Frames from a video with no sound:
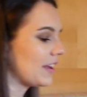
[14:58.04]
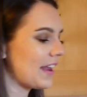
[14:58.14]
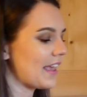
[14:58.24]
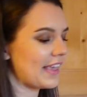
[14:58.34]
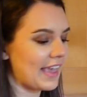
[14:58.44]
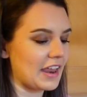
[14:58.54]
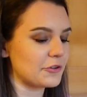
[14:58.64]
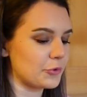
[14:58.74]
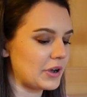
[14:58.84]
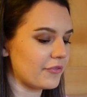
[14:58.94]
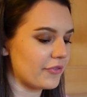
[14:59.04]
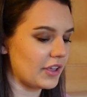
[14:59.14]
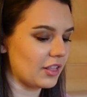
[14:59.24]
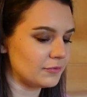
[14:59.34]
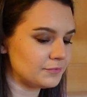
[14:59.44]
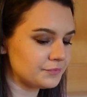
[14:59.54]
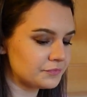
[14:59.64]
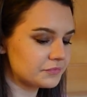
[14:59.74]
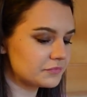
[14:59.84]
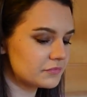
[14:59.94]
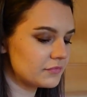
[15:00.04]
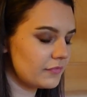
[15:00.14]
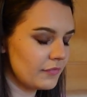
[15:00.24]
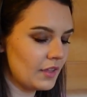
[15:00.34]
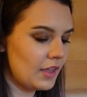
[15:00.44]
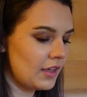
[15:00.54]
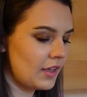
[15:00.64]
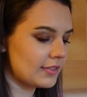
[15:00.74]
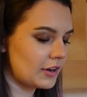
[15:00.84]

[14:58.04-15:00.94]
that I can't really feel. And